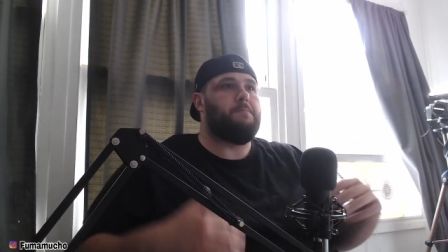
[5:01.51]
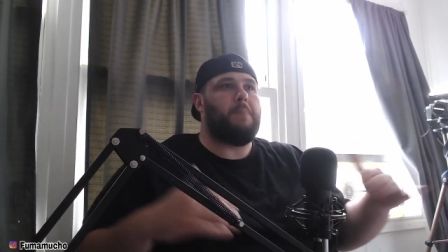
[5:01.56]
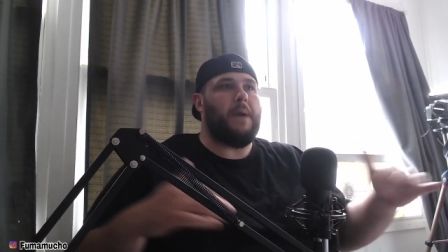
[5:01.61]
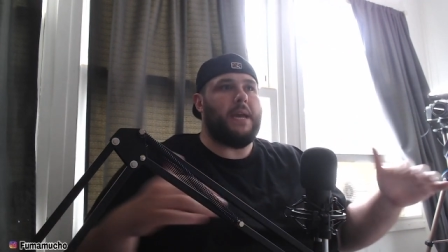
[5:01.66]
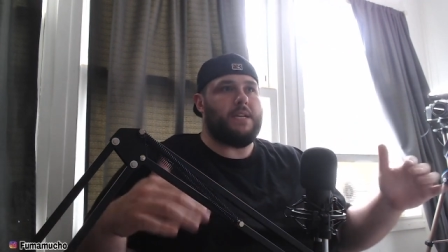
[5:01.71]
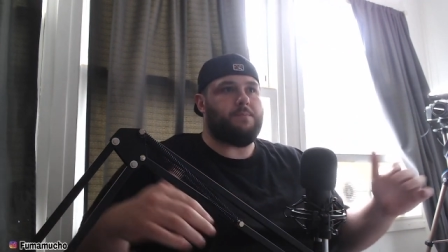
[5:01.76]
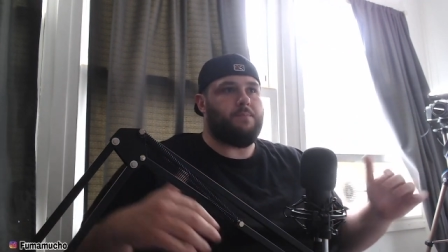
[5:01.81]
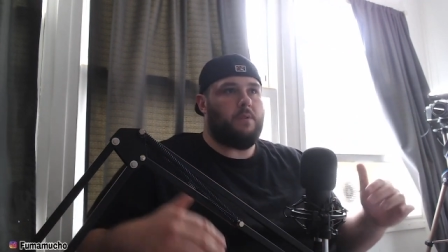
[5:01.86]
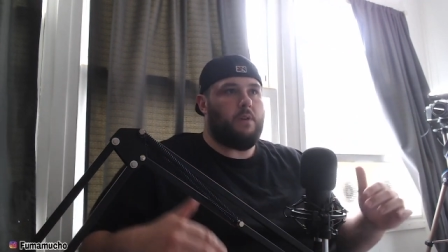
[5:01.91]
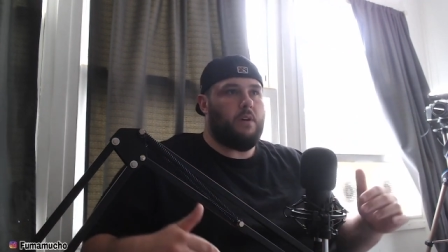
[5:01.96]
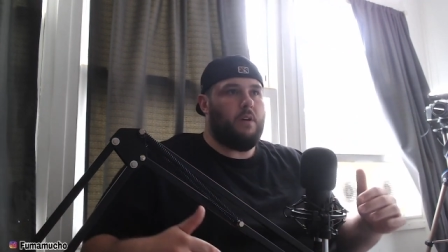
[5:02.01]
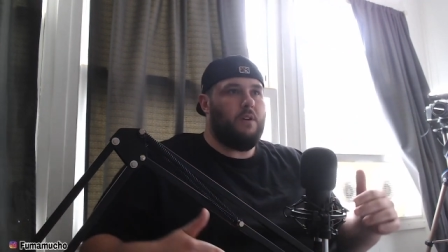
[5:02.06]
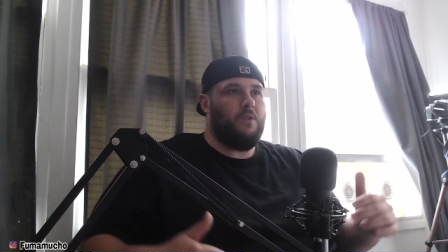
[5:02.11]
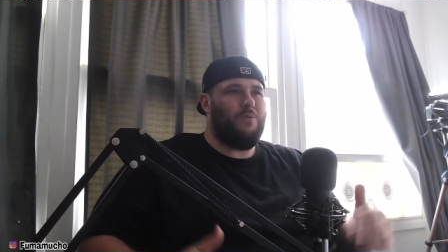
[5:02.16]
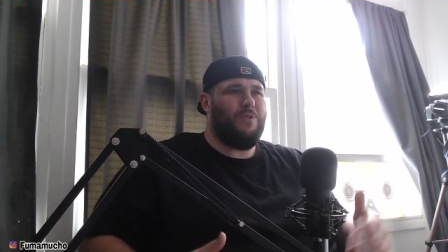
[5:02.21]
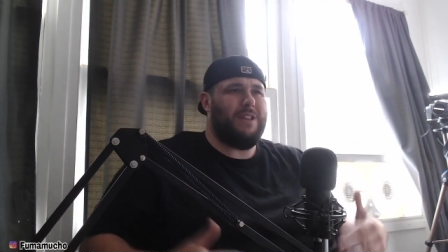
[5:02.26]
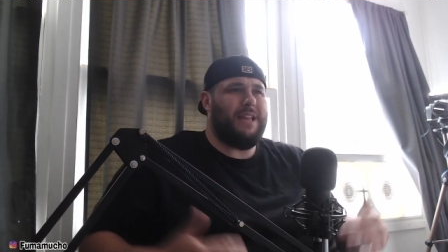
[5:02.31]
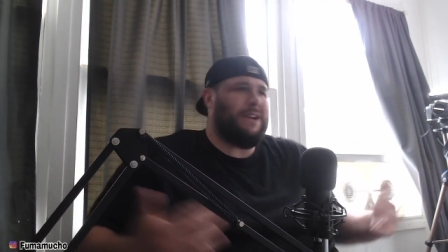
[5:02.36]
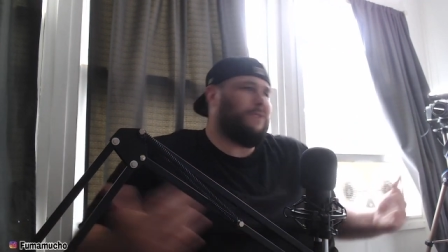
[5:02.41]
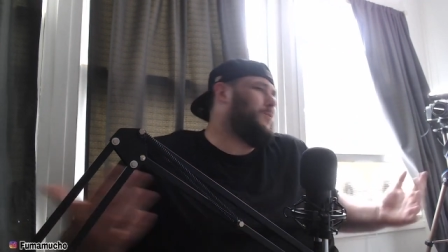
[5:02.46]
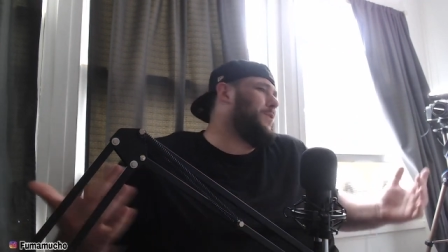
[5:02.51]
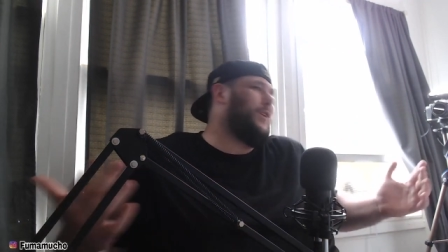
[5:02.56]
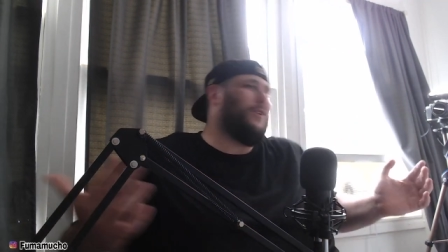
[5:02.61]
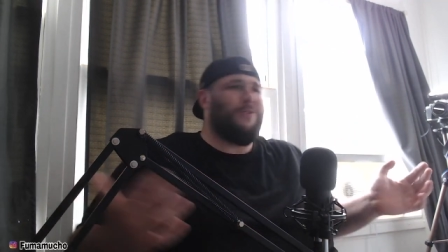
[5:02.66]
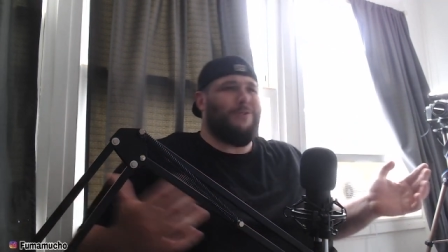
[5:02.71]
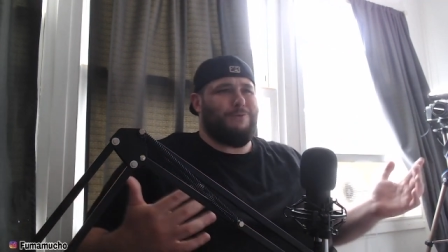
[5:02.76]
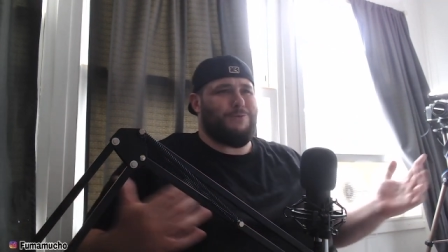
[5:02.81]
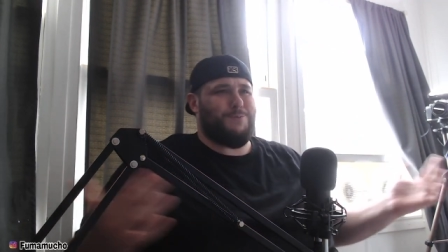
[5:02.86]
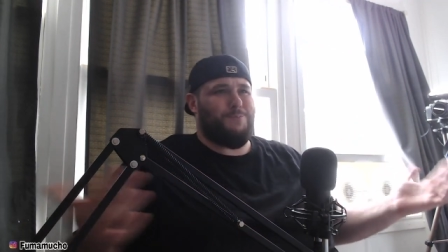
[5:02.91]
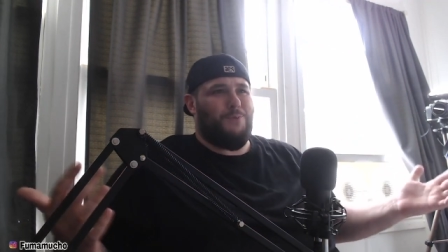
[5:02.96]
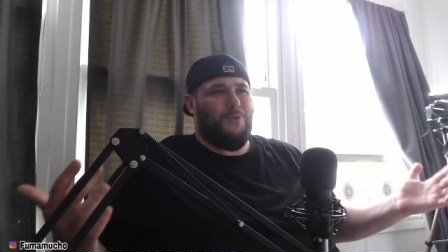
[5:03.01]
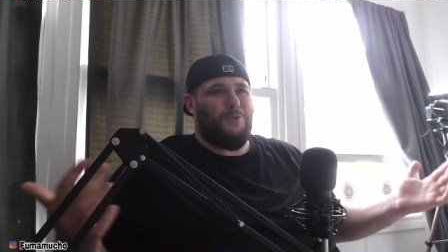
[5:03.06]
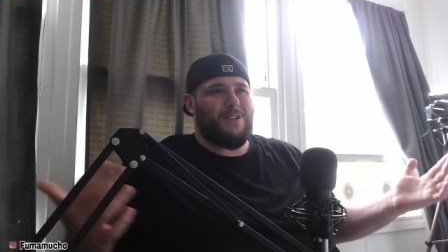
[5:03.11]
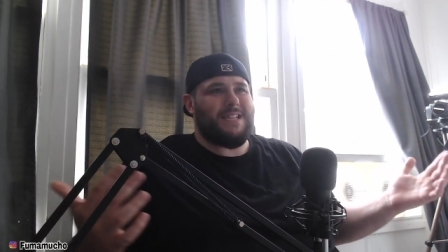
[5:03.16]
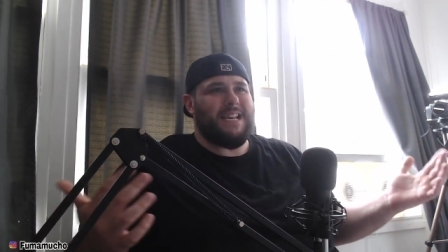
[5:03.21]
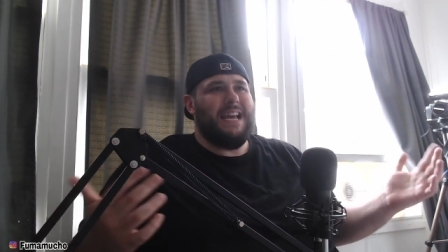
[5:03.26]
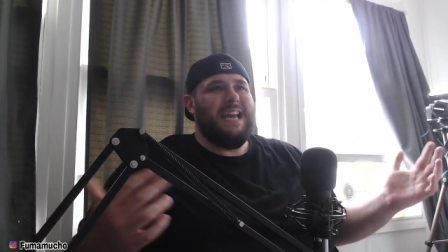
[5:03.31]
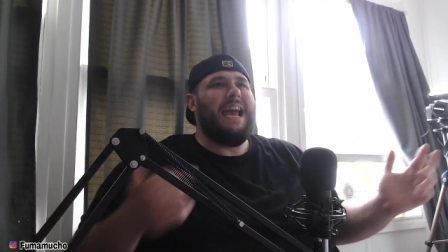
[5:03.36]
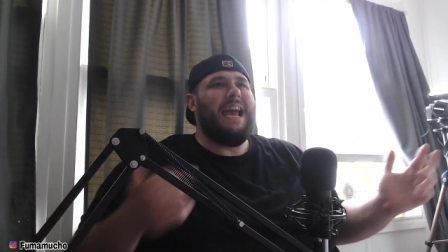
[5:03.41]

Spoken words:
baseball. We're like, we all know sports.